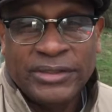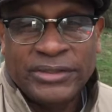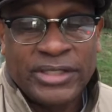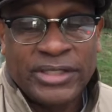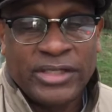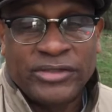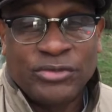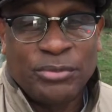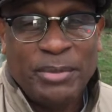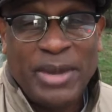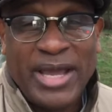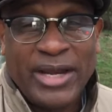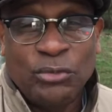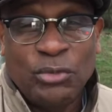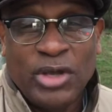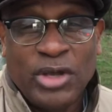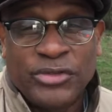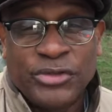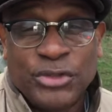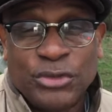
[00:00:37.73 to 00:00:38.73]
Doesn't matter
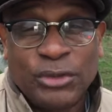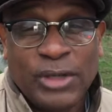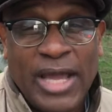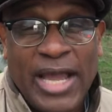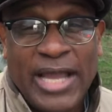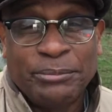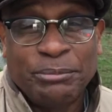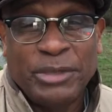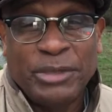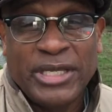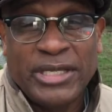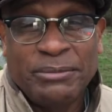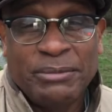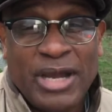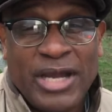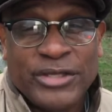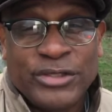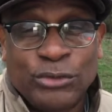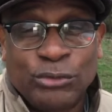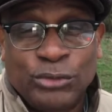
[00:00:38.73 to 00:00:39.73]
whether you like me,
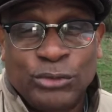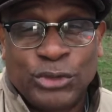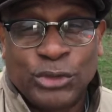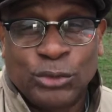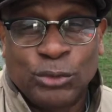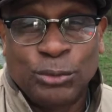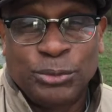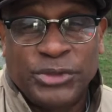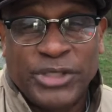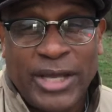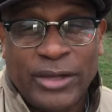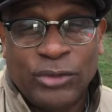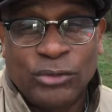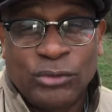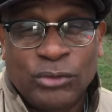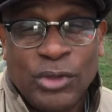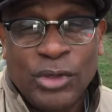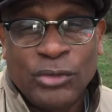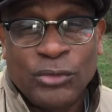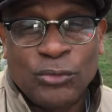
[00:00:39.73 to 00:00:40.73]
my YouTube channel,
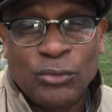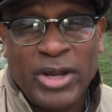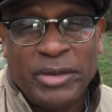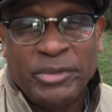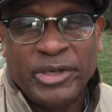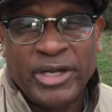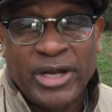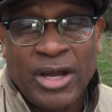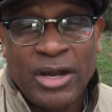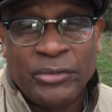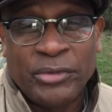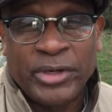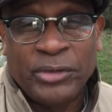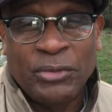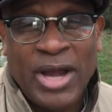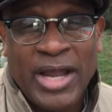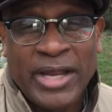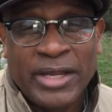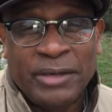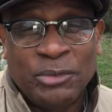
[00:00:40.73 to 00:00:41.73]
Raymond,
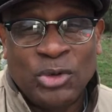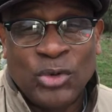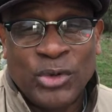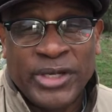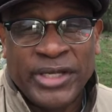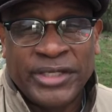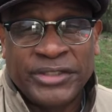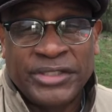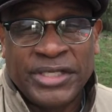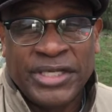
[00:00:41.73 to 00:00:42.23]
R-A-Y-M-O-N-D-I-V-I-V-Y.